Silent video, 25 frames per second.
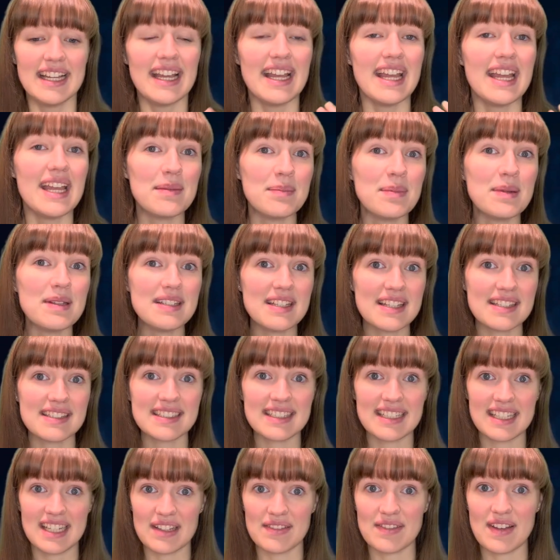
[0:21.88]
HIPAA
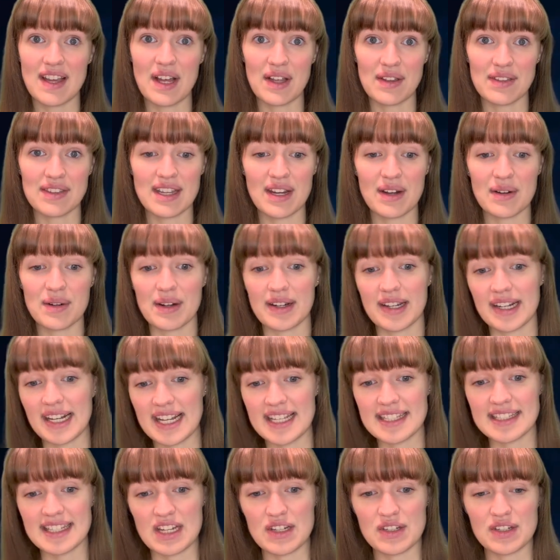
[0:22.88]
doesn't give healthcare
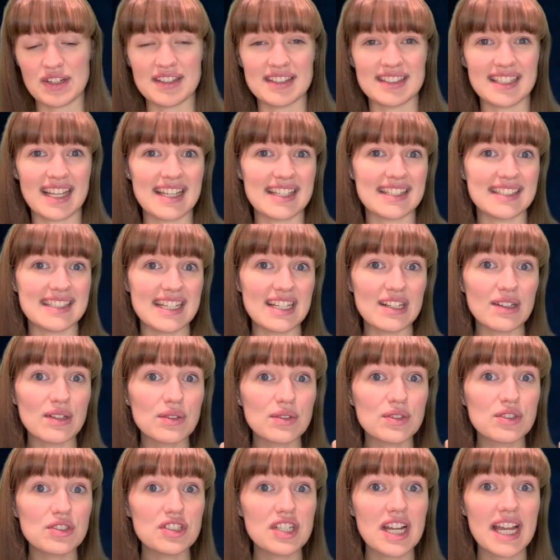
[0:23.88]
organizations a single
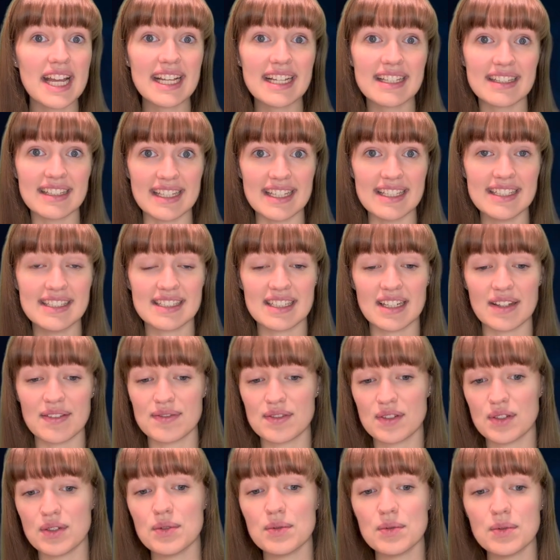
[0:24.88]
checklist of
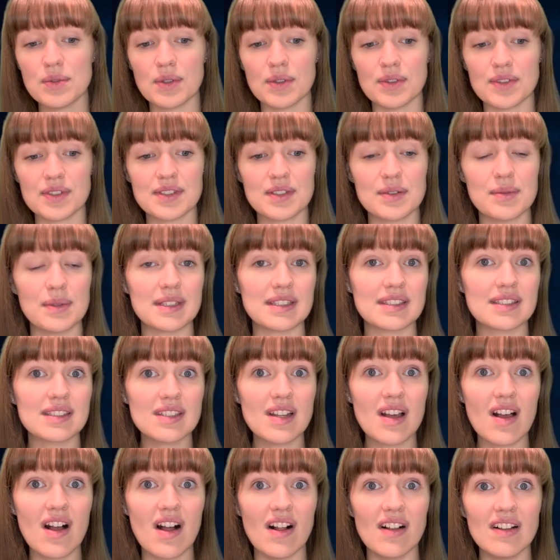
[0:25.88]
tools to
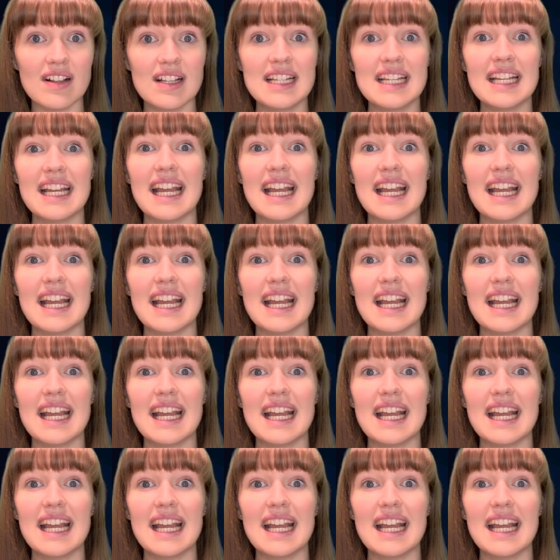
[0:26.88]
install.